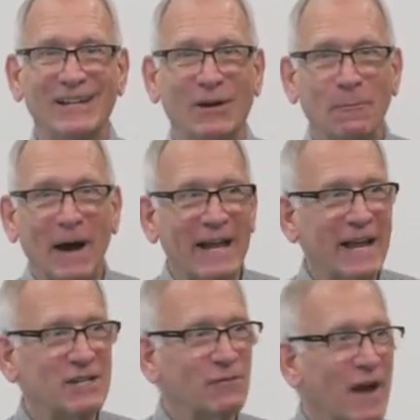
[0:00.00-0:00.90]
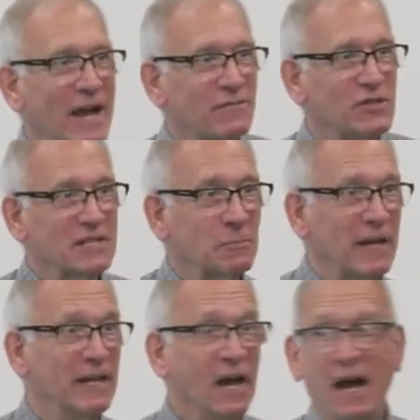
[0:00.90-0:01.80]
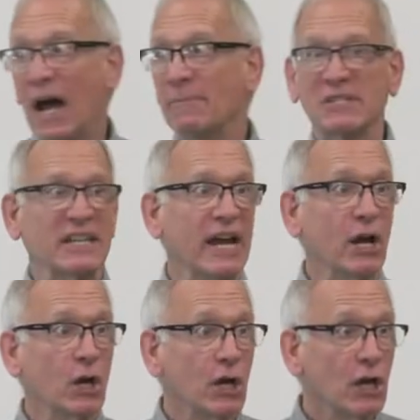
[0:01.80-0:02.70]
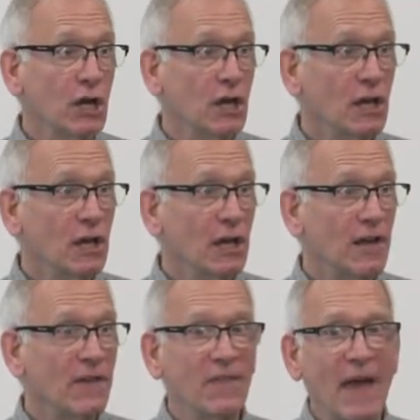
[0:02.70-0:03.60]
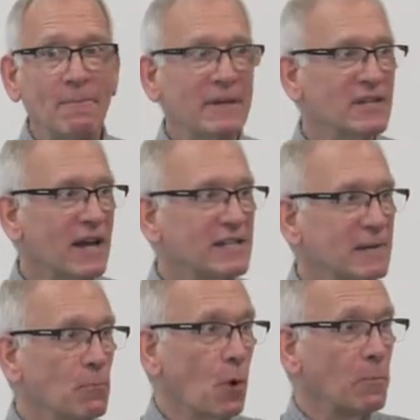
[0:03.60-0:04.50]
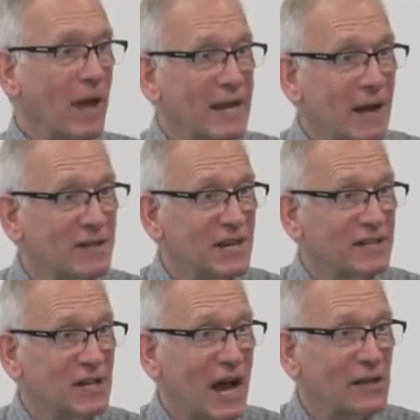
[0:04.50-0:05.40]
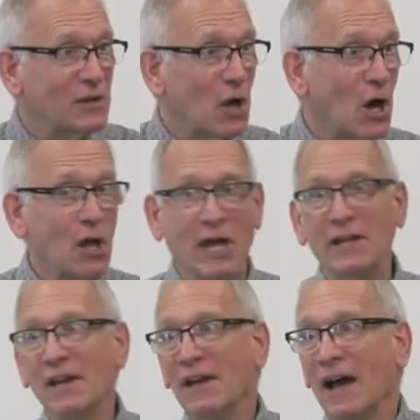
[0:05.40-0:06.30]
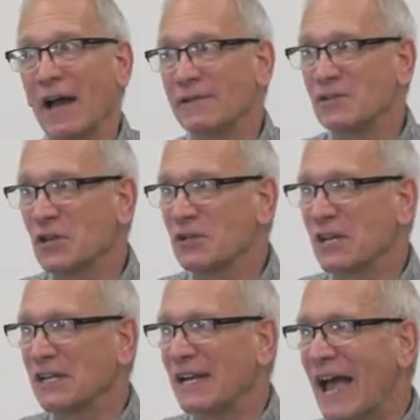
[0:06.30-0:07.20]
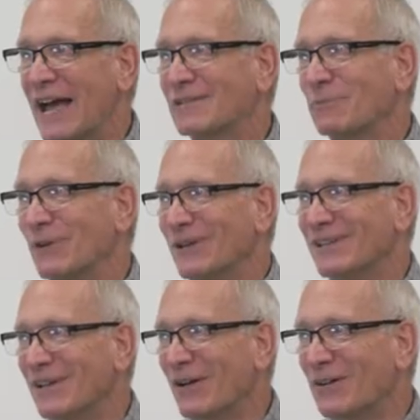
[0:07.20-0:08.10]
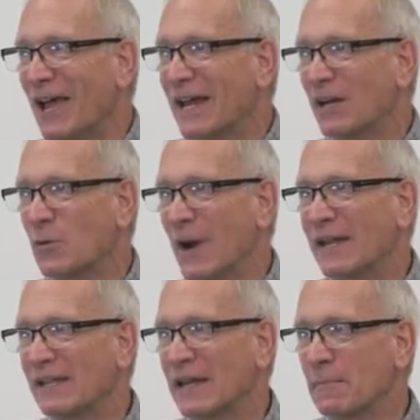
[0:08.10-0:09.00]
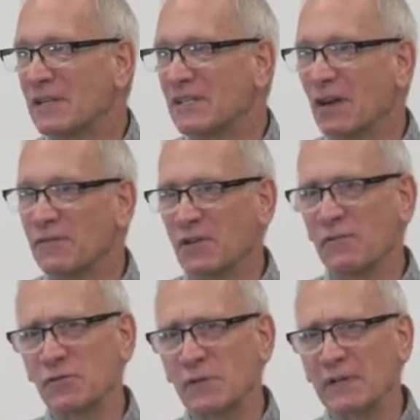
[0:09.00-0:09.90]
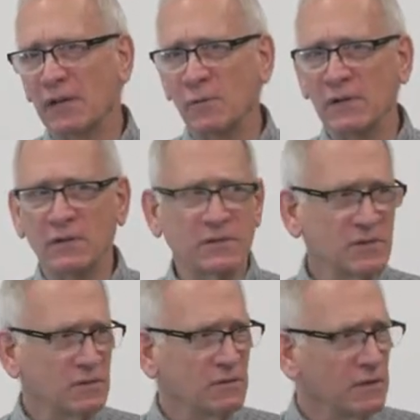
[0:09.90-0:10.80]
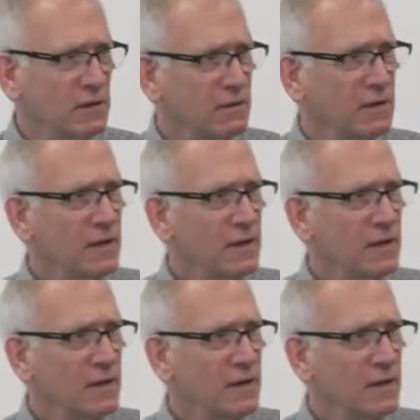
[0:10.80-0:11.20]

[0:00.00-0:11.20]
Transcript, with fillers: you know, my age, if I have chest pain, I'm scared. And then that makes, I take more pain, I take Tylenol, I, I start taking aspirin, you know, to anticoagulate myself, self-treat like we nurses do, you know.